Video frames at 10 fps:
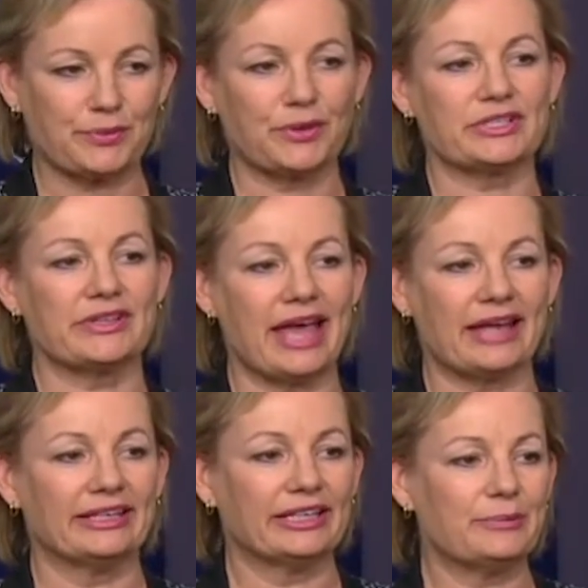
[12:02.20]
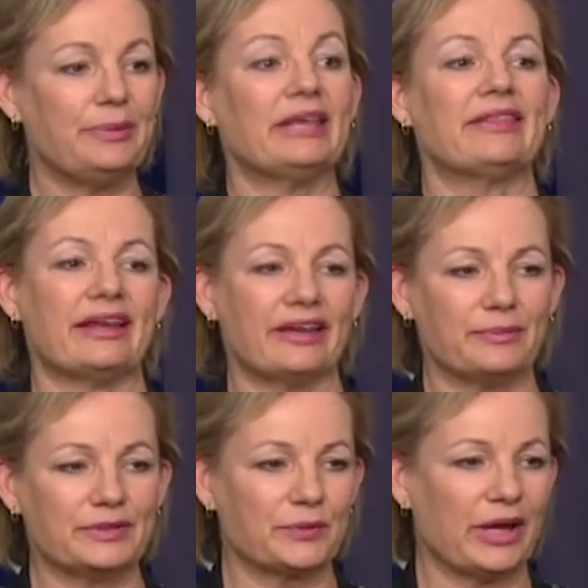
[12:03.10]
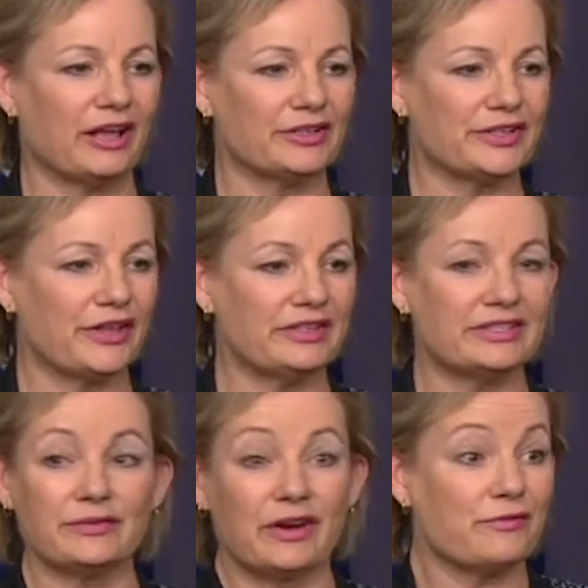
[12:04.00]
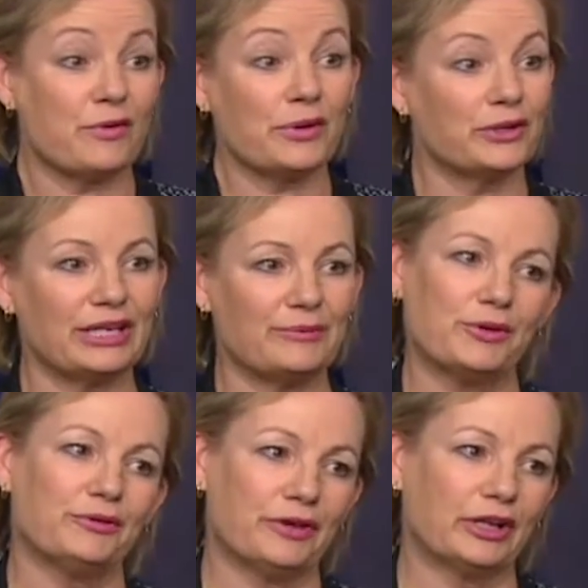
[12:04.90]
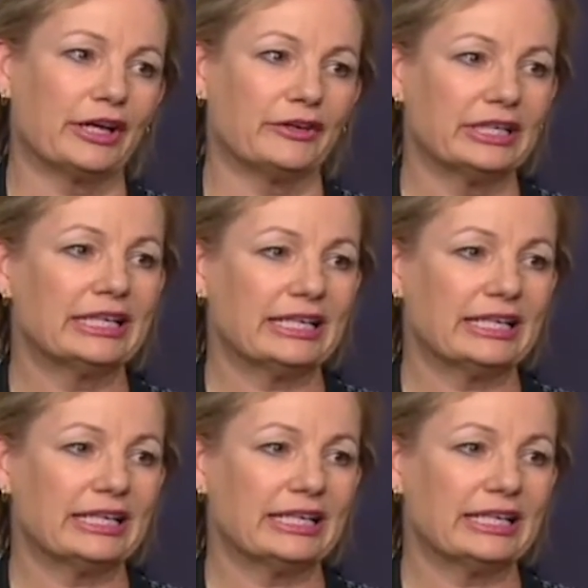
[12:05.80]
and respond to that and pick that up as well. So this is a very forward-looking portfolio.